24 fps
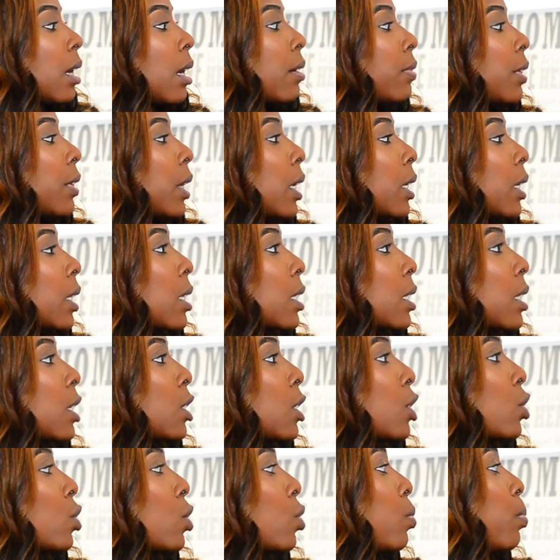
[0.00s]
I feel like this
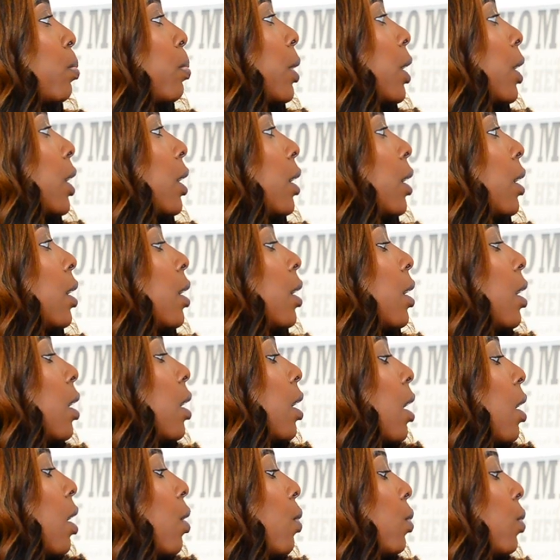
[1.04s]
is super,
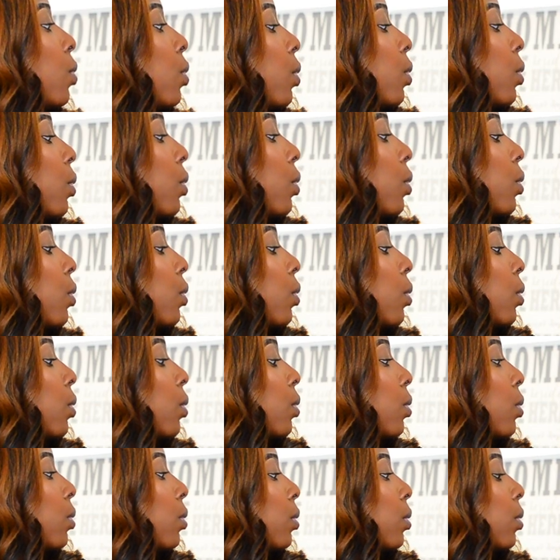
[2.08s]

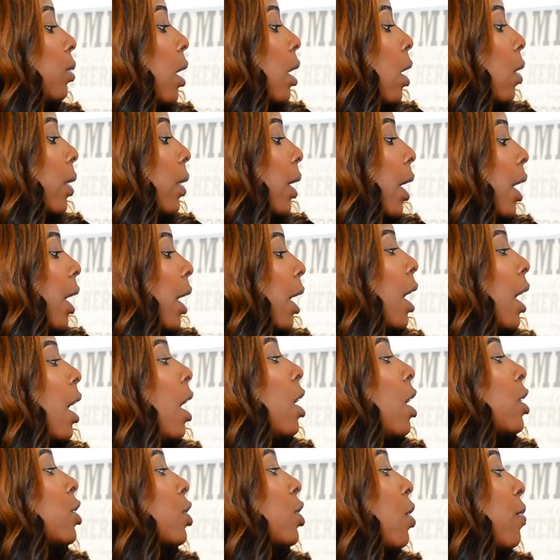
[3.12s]
ooh, okay.
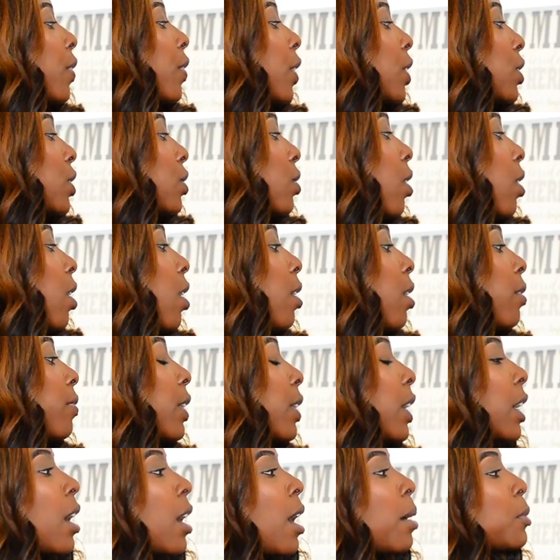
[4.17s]
So first off,
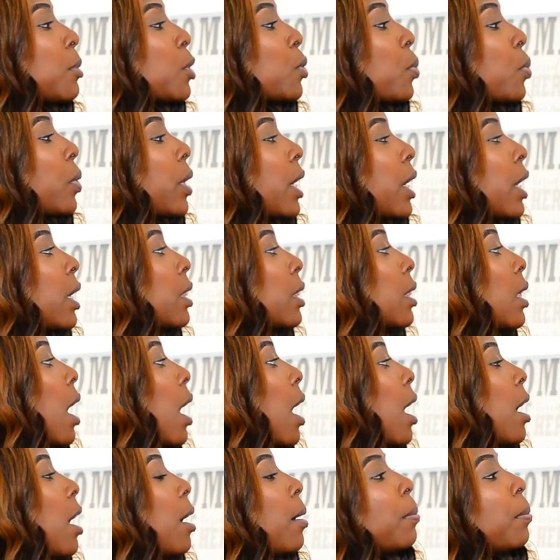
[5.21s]
it comes with
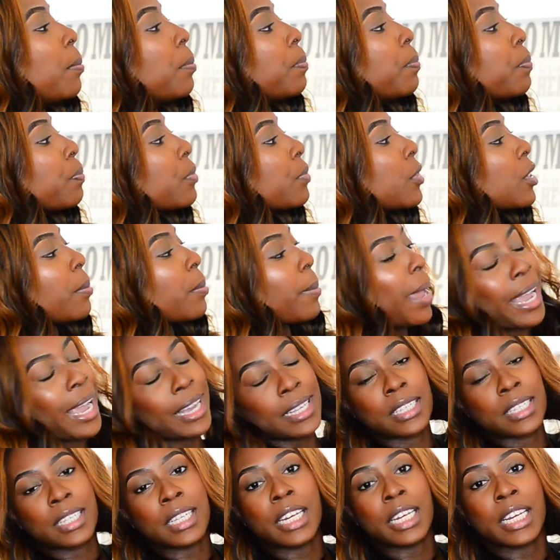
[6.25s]
um, the
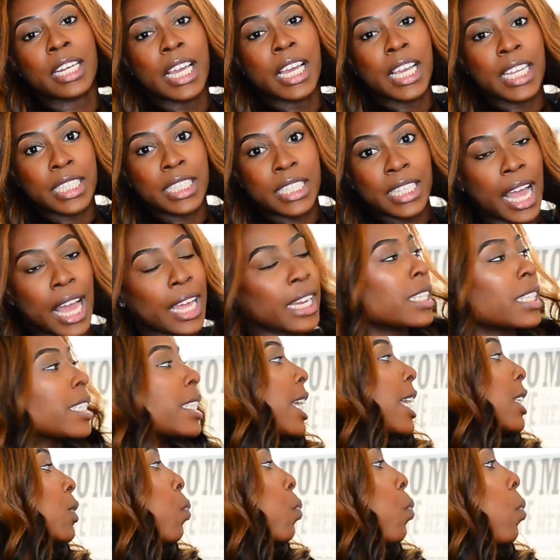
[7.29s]
magazine and inside it
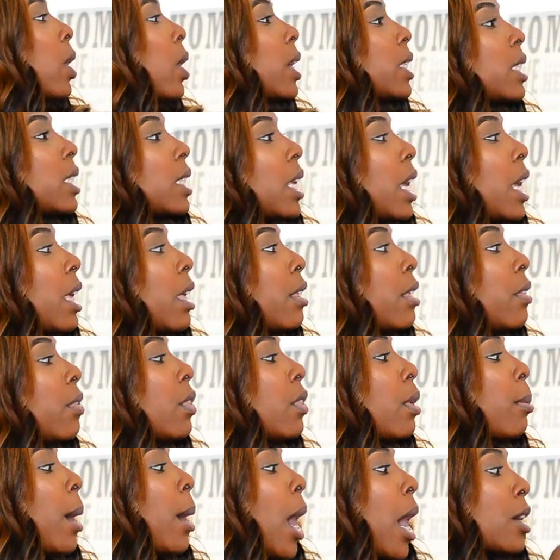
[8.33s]
says what's in
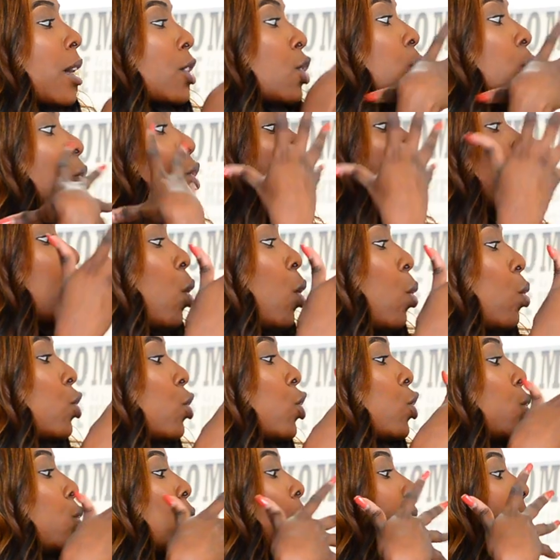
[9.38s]
the box. So it
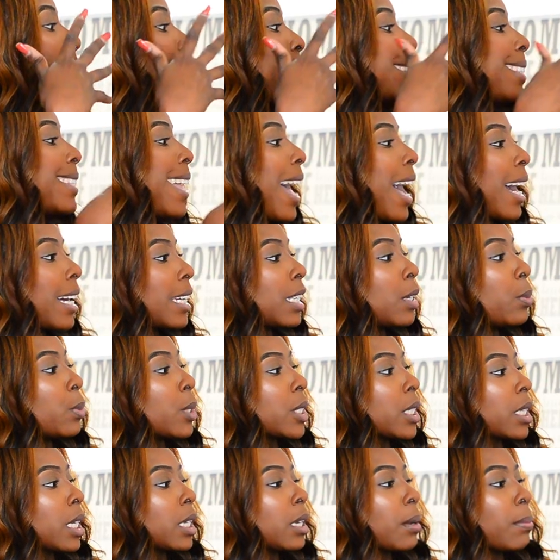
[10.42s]
shows you exactly
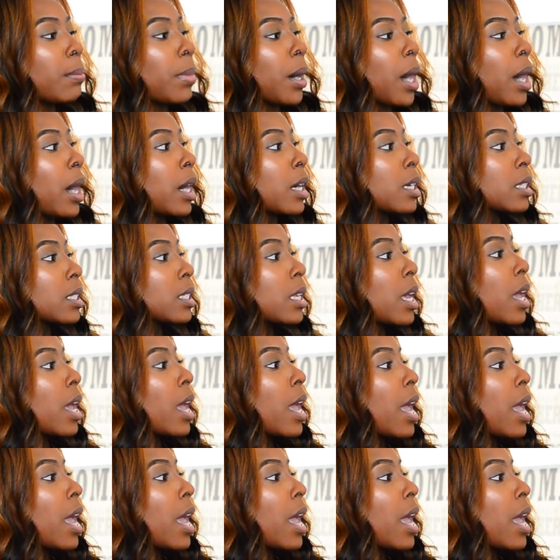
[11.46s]
what's in the box.